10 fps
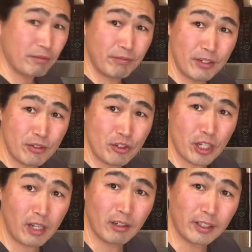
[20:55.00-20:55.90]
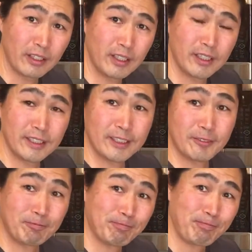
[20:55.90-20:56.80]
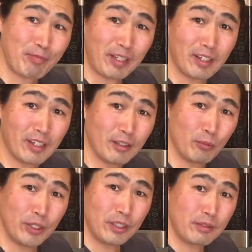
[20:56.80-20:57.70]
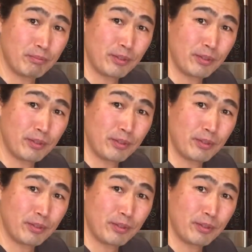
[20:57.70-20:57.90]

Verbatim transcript: fixing channeling, with